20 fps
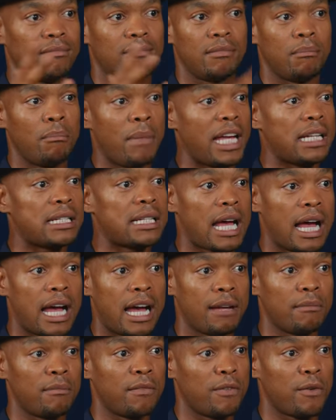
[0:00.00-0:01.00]
make
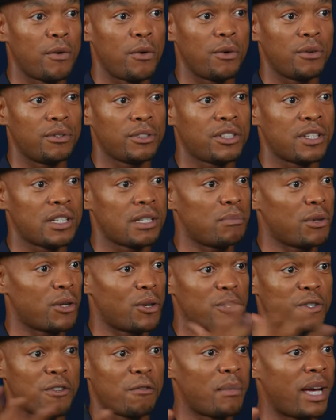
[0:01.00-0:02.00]
time for just
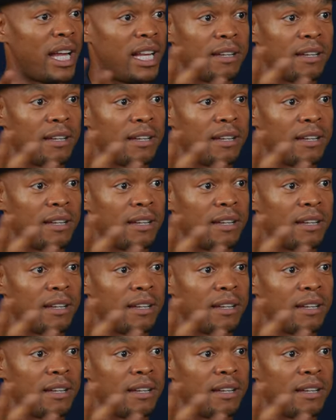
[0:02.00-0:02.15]
because of my